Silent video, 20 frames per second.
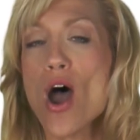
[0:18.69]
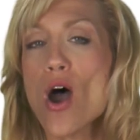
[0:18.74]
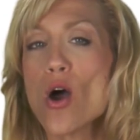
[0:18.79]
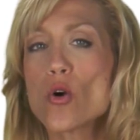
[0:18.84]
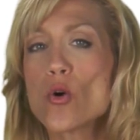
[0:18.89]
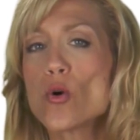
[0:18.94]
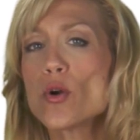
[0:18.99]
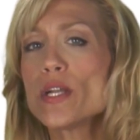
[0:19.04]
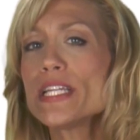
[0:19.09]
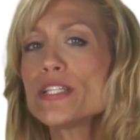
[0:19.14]

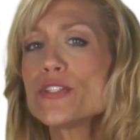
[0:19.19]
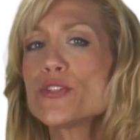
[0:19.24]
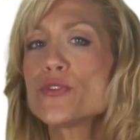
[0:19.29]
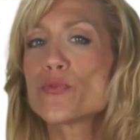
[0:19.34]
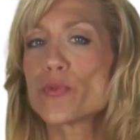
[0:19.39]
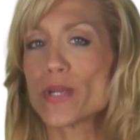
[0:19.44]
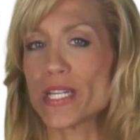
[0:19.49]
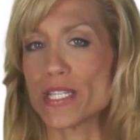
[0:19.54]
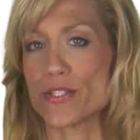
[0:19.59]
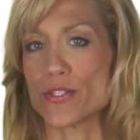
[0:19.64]
According
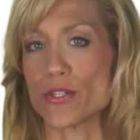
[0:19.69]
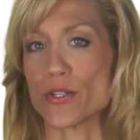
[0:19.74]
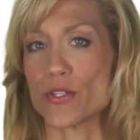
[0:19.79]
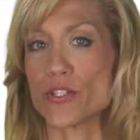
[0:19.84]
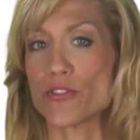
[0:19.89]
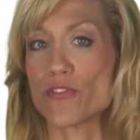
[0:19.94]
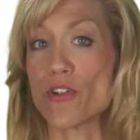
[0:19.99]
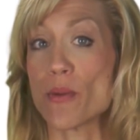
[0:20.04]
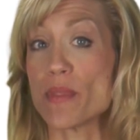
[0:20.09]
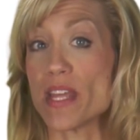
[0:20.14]
to
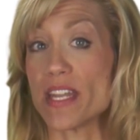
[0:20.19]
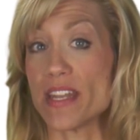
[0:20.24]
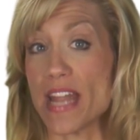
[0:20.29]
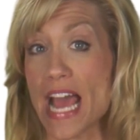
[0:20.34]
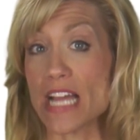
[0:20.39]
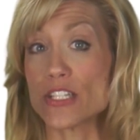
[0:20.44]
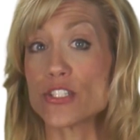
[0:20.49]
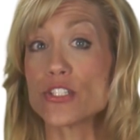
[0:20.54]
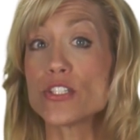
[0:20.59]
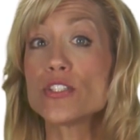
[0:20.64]
research from the
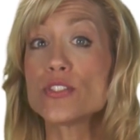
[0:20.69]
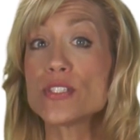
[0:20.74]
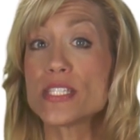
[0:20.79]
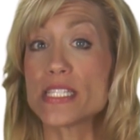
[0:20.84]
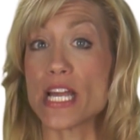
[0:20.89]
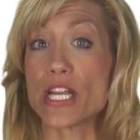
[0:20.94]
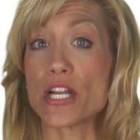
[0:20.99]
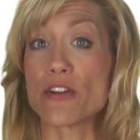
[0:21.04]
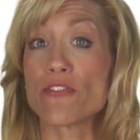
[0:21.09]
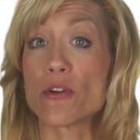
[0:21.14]
National
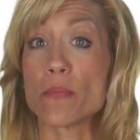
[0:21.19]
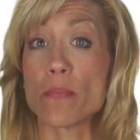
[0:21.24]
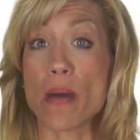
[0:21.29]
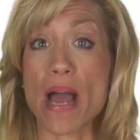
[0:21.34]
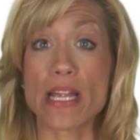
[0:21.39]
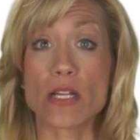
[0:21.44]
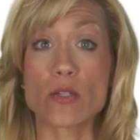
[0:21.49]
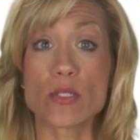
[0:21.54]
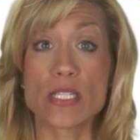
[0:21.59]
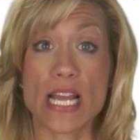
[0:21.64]
Center for
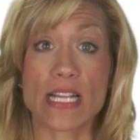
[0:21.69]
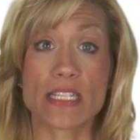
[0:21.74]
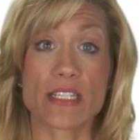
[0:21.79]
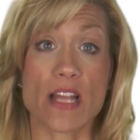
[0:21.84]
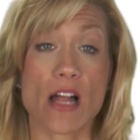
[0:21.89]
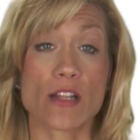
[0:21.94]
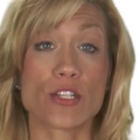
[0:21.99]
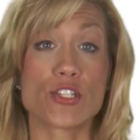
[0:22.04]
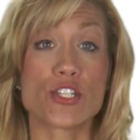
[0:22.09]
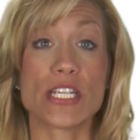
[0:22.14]

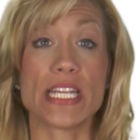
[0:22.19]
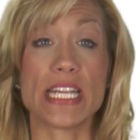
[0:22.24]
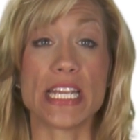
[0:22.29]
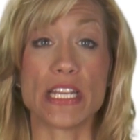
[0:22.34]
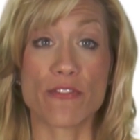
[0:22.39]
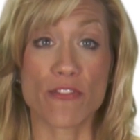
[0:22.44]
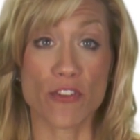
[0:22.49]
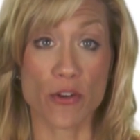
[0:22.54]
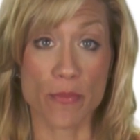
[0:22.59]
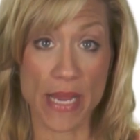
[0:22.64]
Biotechnology
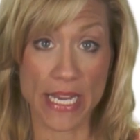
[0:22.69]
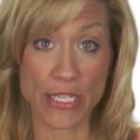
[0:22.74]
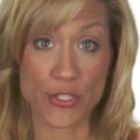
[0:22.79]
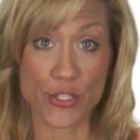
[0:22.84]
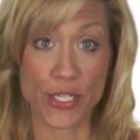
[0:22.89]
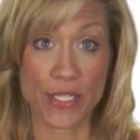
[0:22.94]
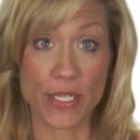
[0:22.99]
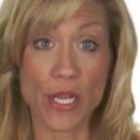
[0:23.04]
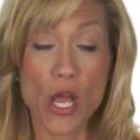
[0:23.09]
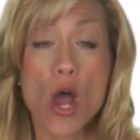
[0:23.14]

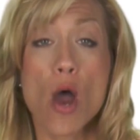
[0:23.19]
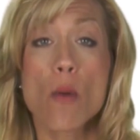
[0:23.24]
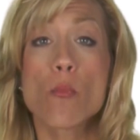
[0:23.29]
Information,